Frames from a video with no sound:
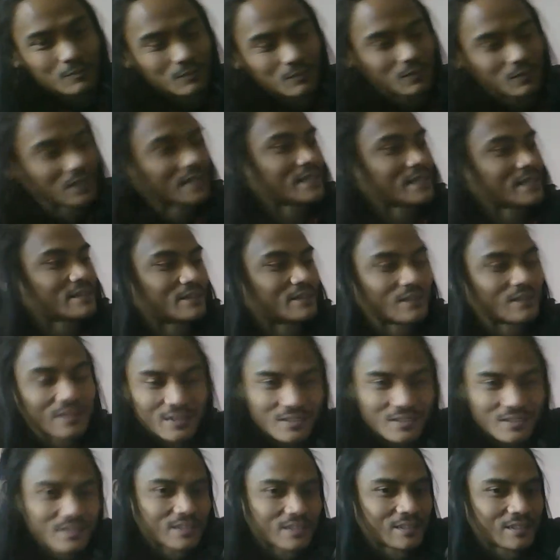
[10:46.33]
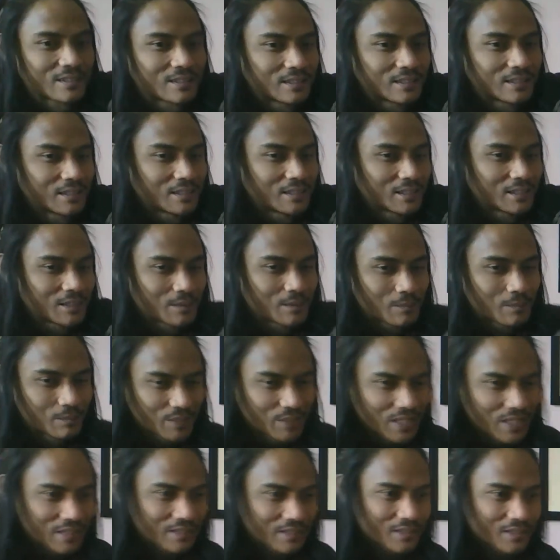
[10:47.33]
lay these
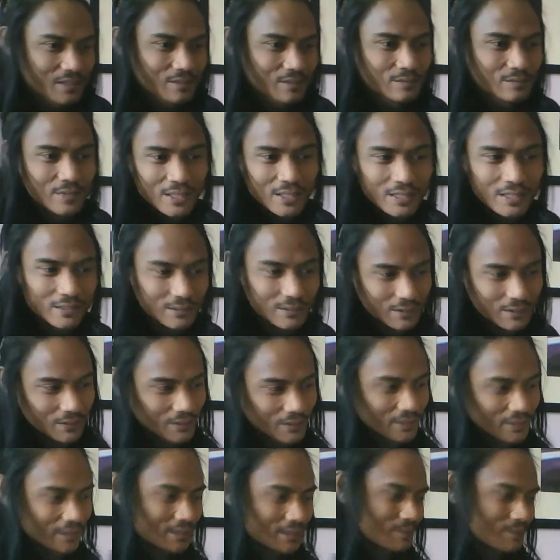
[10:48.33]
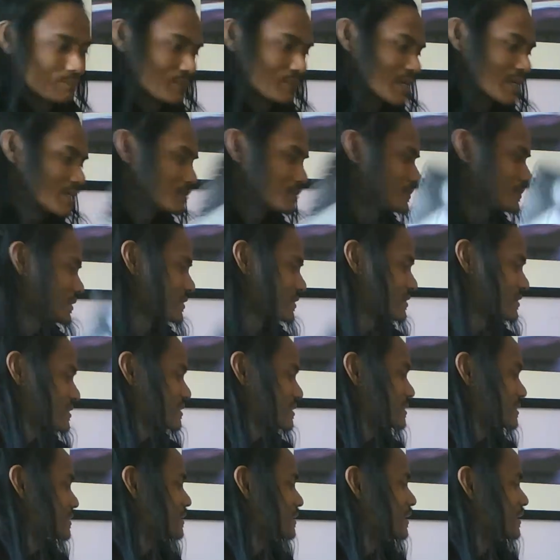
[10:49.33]
pieces of art or these papers,
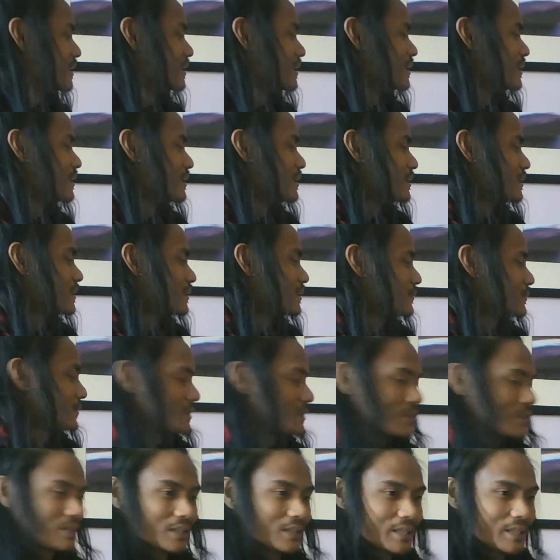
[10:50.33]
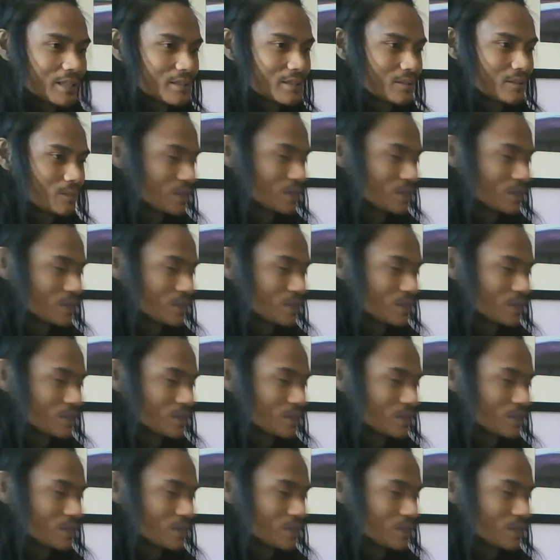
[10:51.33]
when you lay them